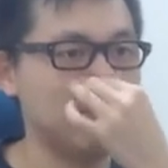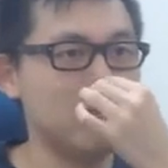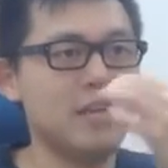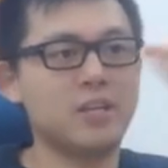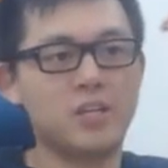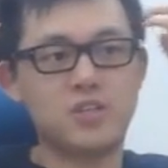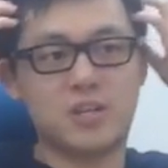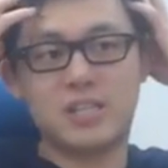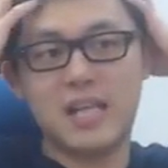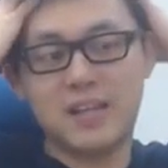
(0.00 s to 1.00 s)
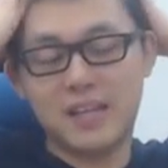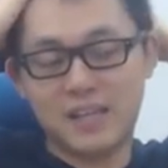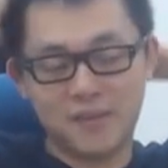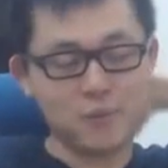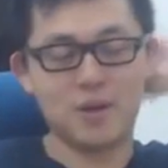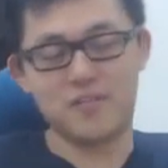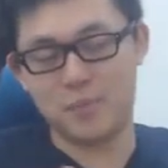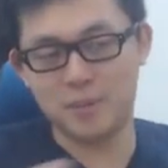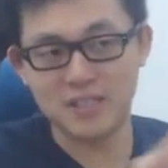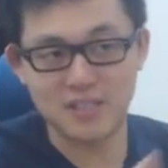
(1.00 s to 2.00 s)
In Constructed, I think, if
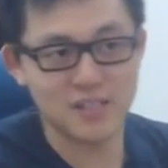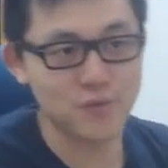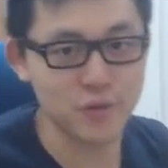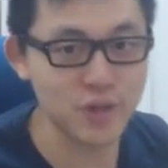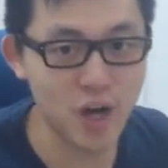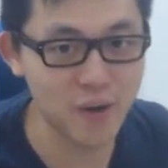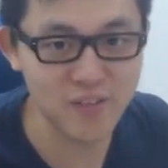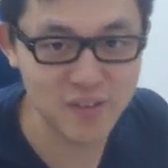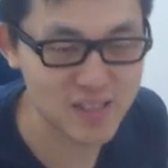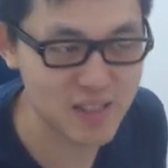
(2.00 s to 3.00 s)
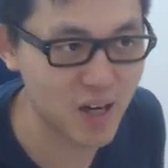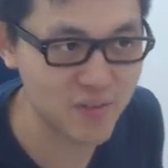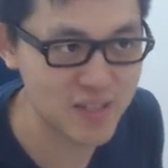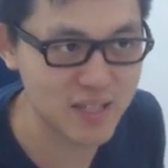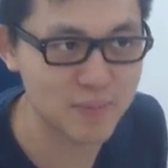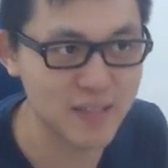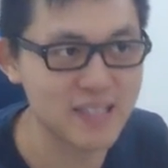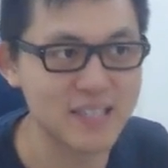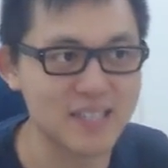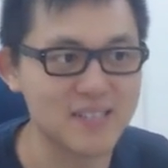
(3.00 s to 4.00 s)
you're playing Thief, you're obviously
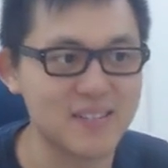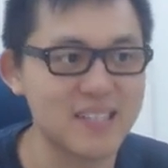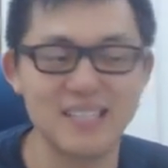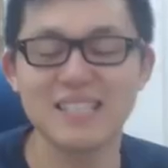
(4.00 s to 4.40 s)
playing this, right?